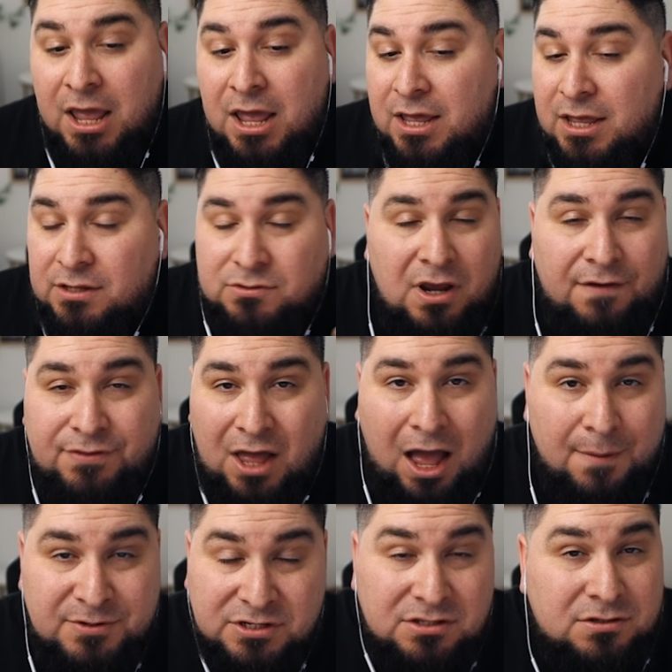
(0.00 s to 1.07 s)
is you have the
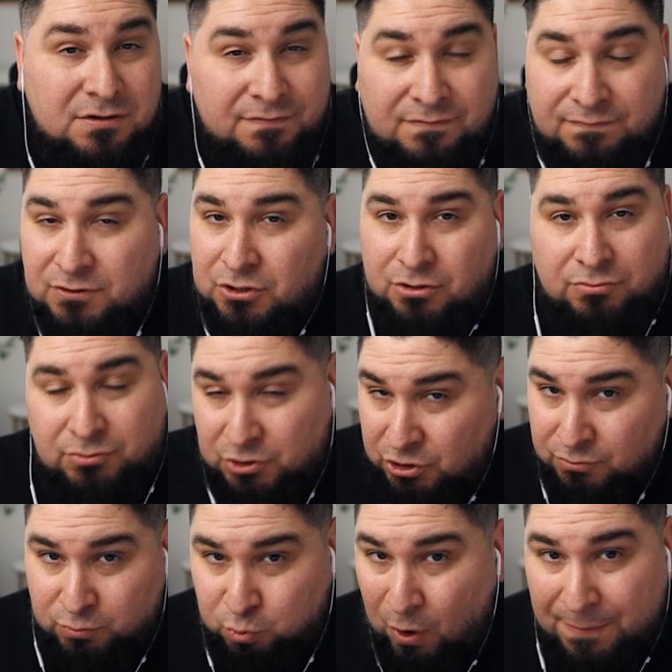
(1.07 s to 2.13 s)
options of your
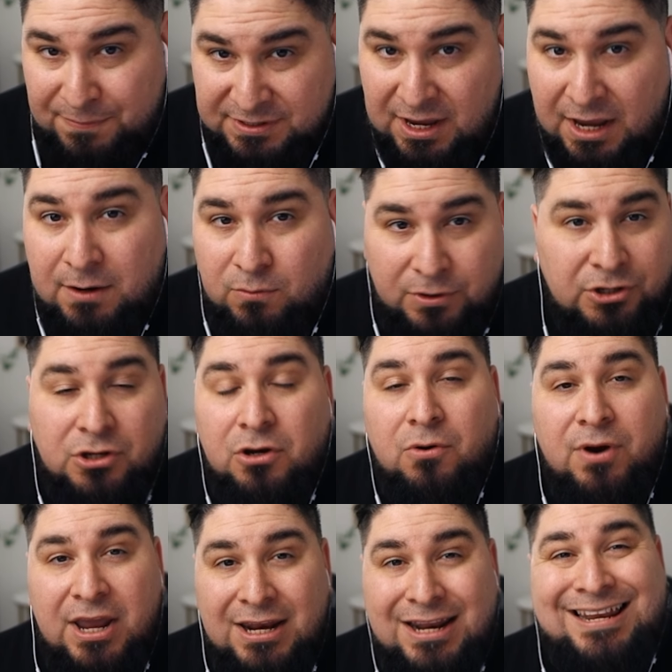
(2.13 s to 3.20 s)
website, whether you
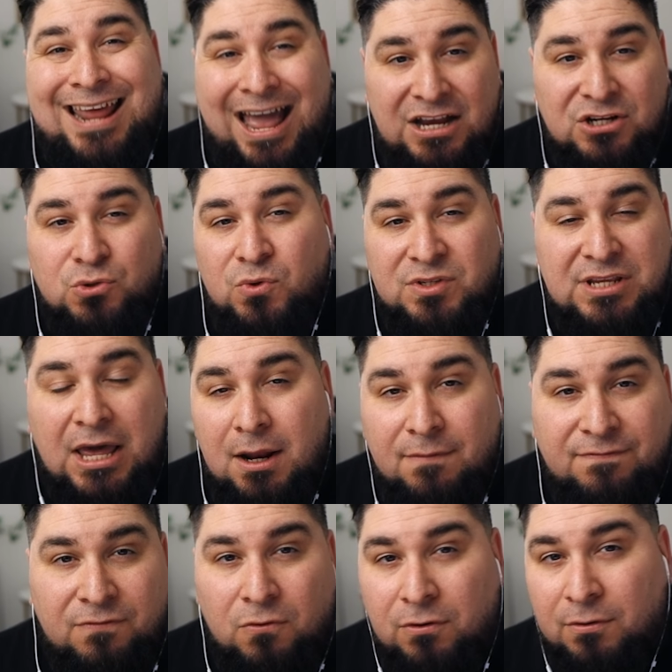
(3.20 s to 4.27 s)
create an actual sign up
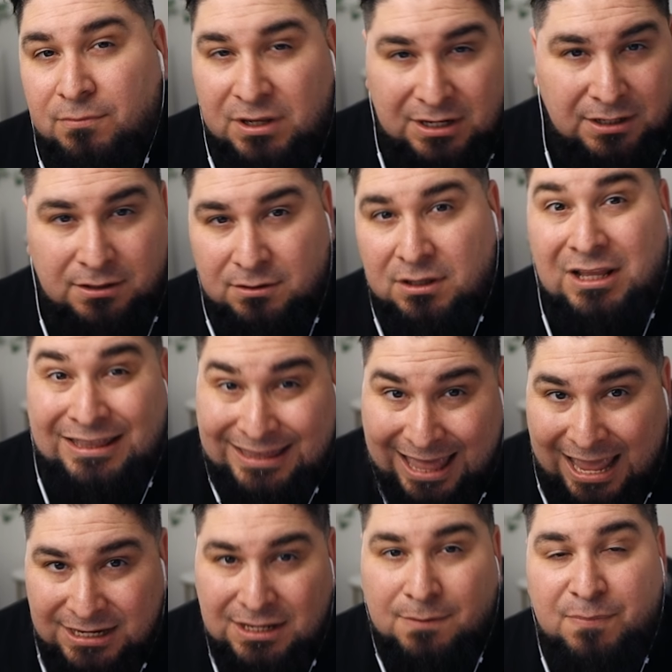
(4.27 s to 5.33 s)
form and a
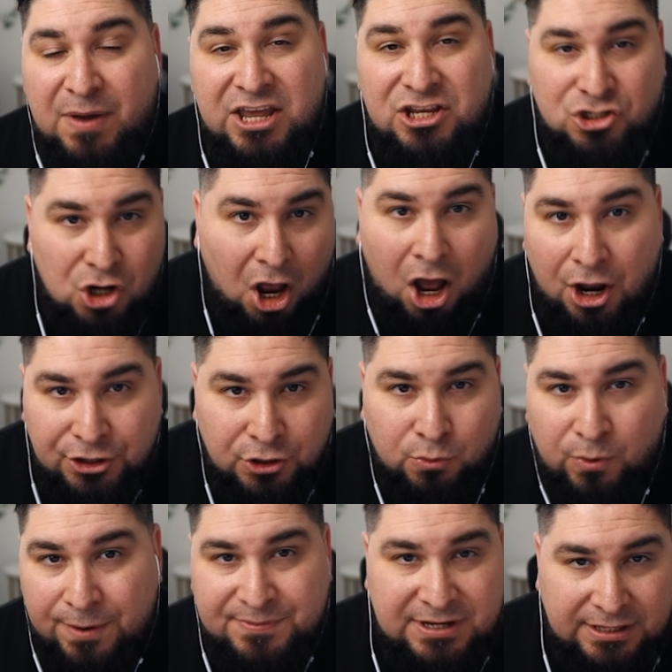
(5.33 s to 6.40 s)
landing page on your
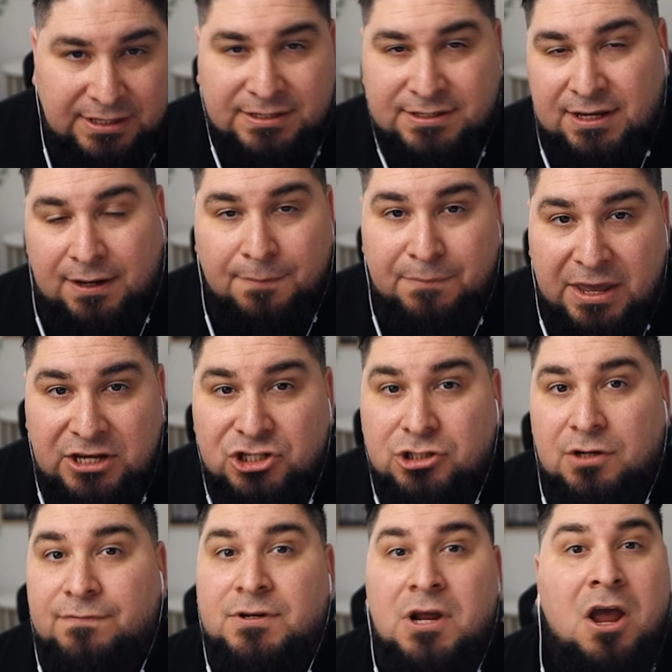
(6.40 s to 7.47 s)
website that's like a
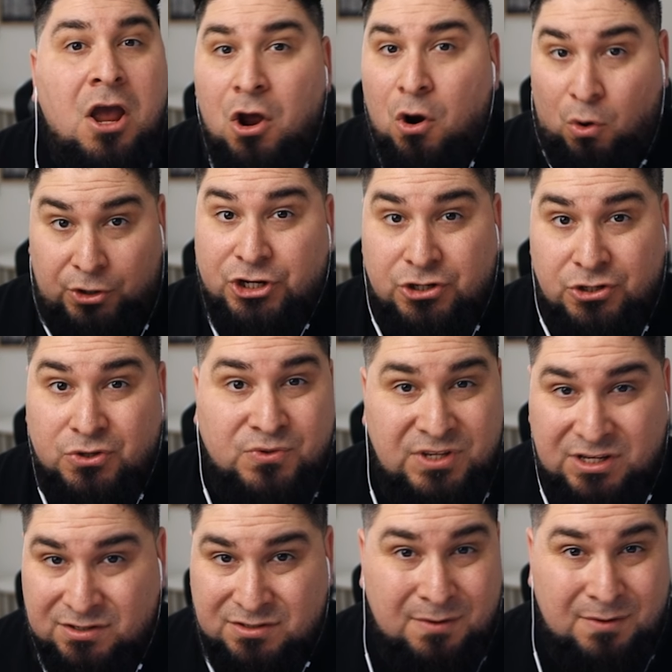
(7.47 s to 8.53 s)
makeshift, or you're
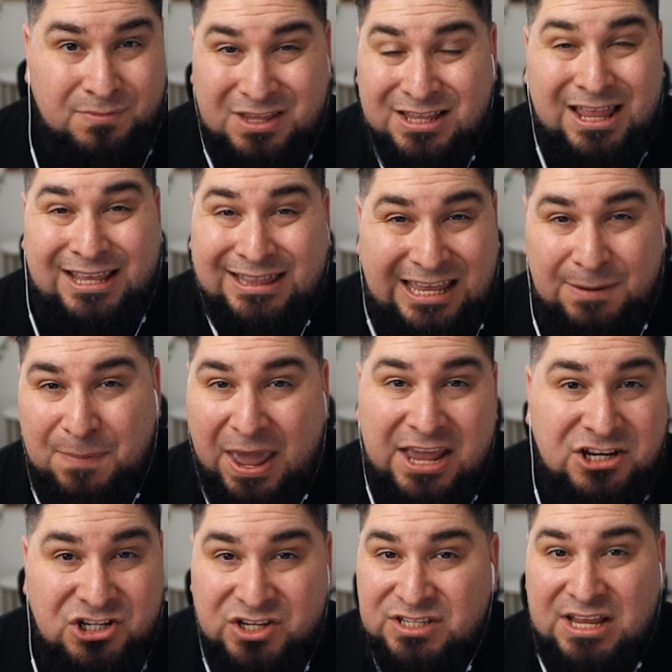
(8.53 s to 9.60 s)
using something like Lead
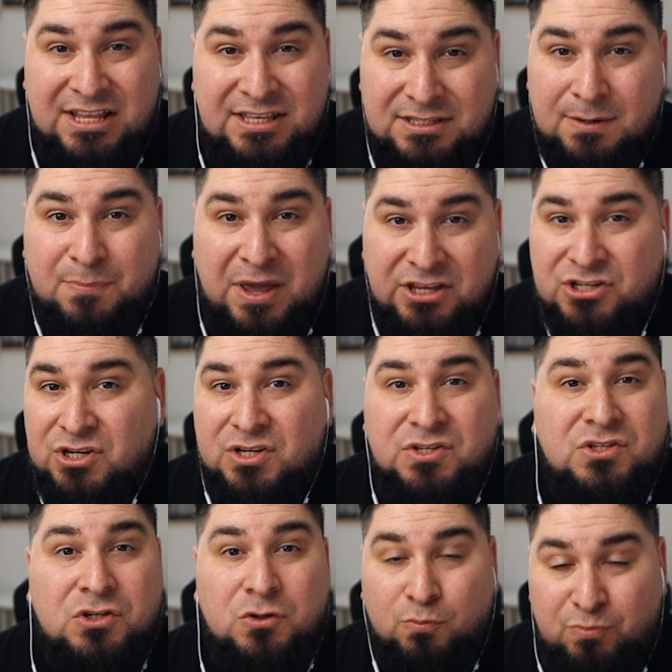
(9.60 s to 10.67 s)
Pages, Insta Pages
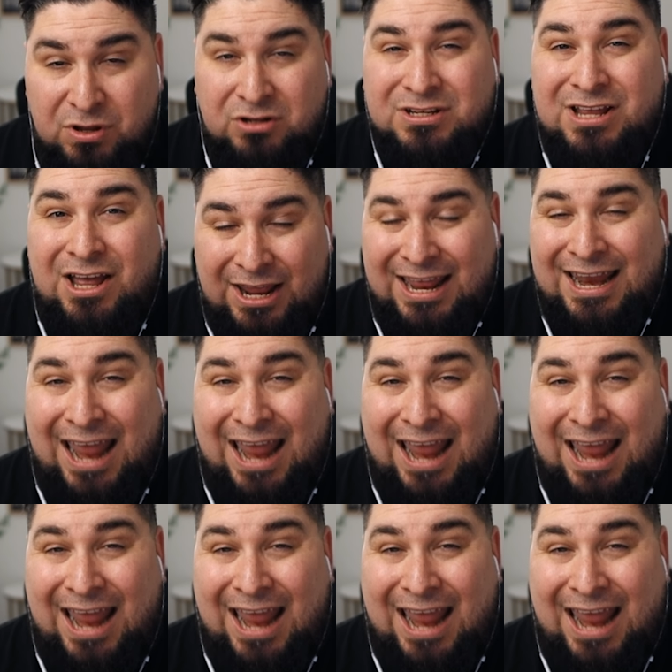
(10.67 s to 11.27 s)
to build out an